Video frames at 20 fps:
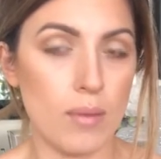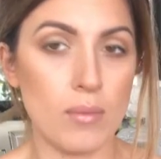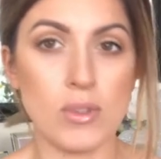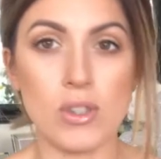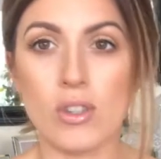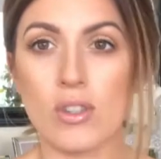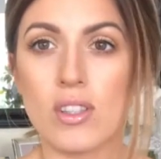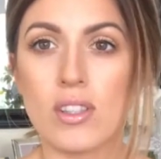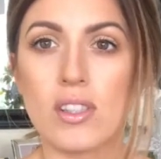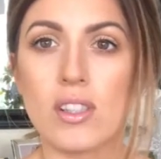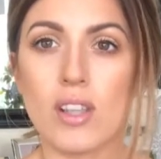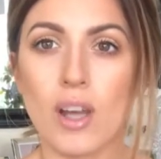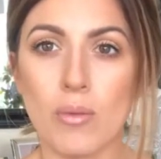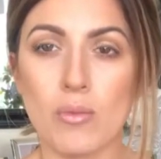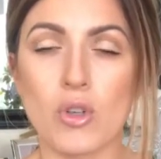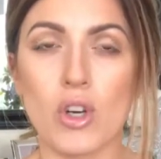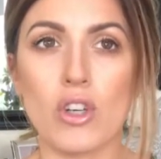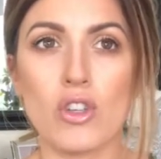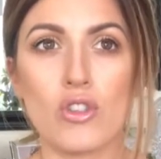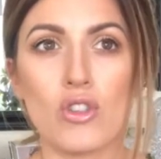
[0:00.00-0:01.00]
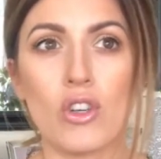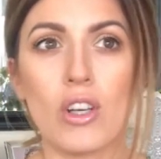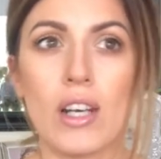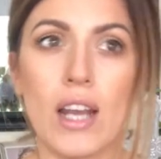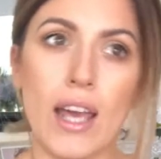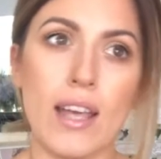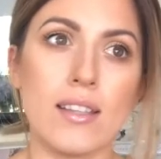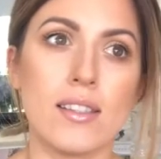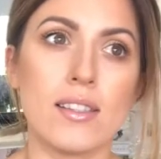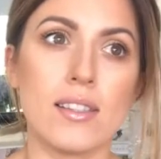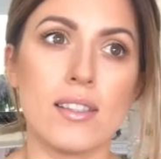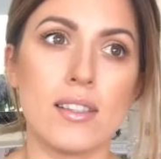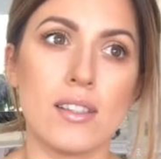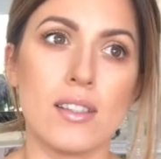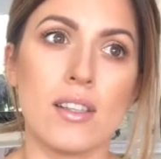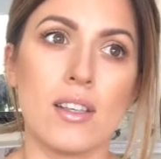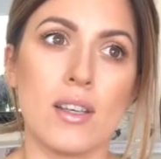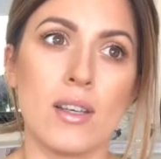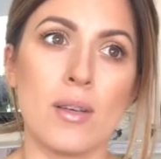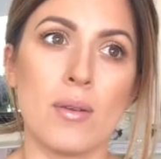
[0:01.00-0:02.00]
So this, I'm trying to do less
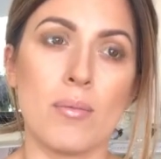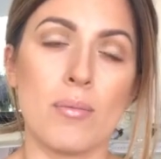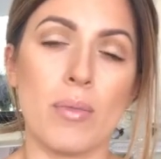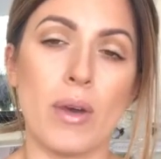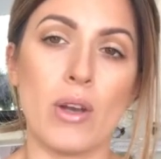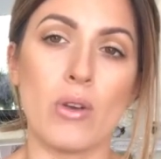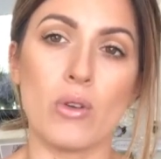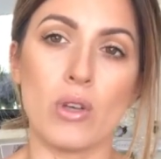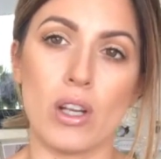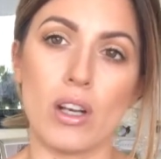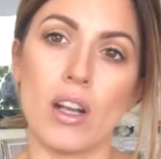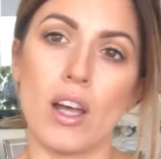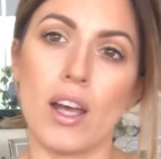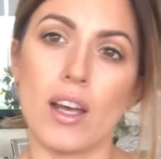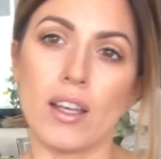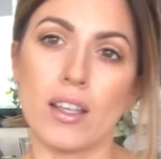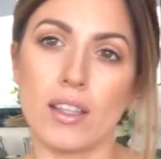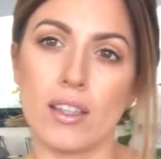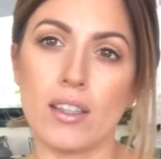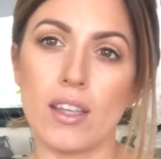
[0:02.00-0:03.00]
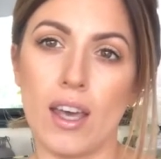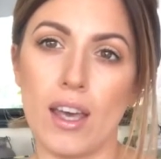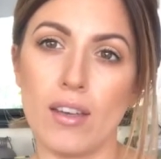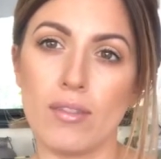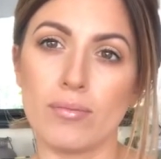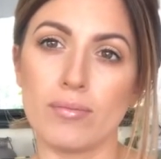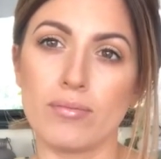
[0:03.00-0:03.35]
by looking like, yeah,